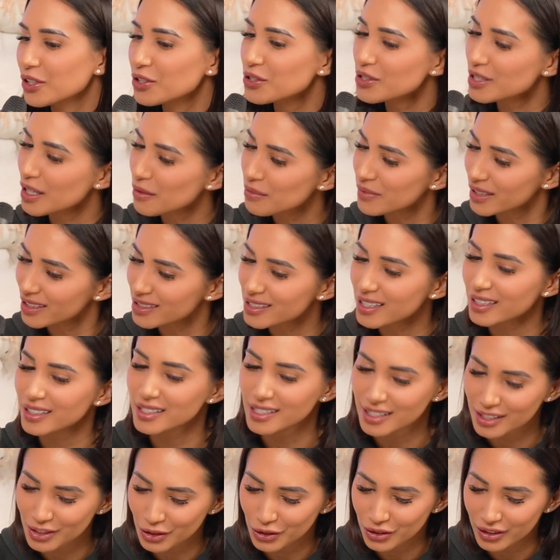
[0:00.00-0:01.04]
There's some things I
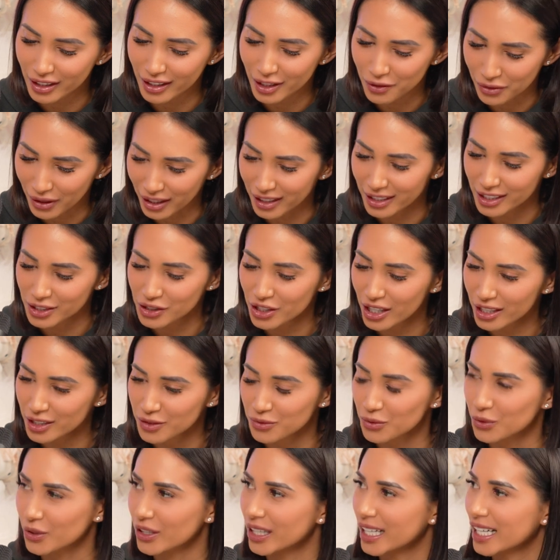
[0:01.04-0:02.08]
still like writing checks
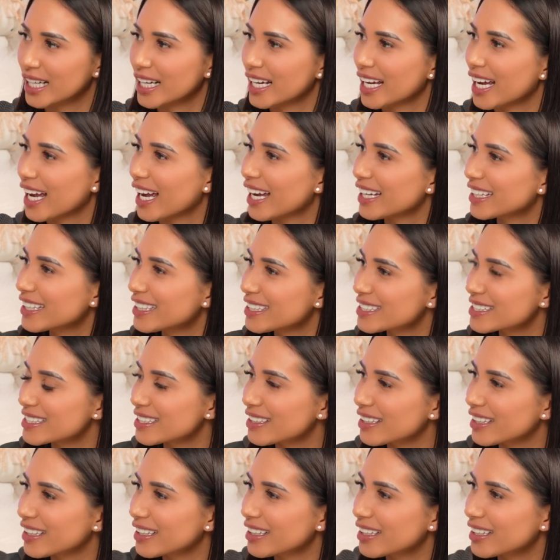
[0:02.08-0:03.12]
for. And he's
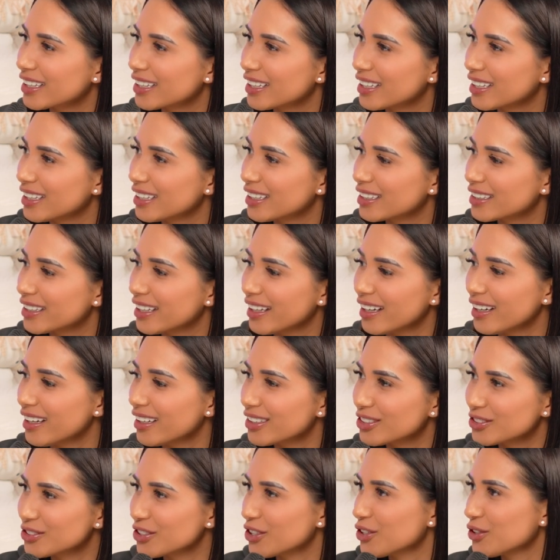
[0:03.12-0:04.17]
like, yeah, I
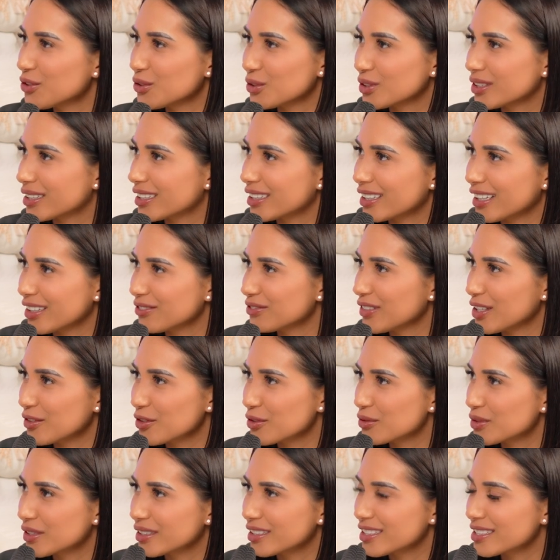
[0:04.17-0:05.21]
don't know. Like, I've
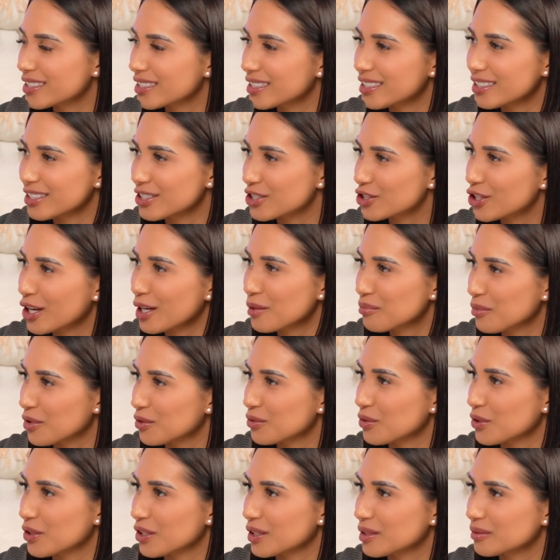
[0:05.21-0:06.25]
never really seen a check
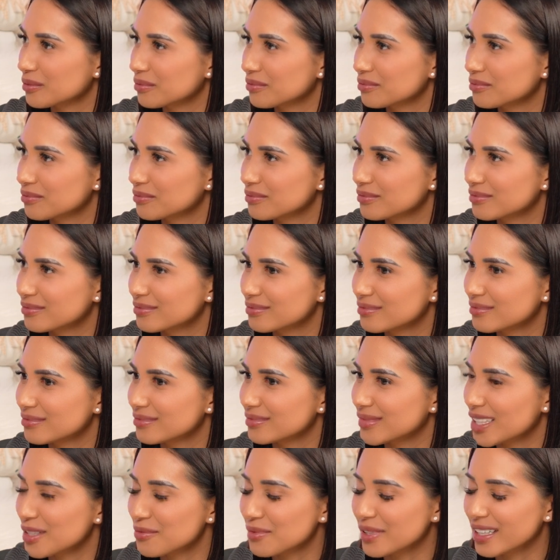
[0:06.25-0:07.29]
before.
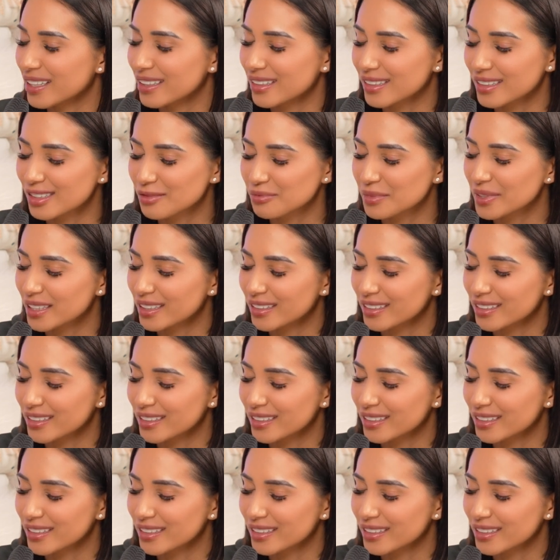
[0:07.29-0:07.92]
I'm like, oh my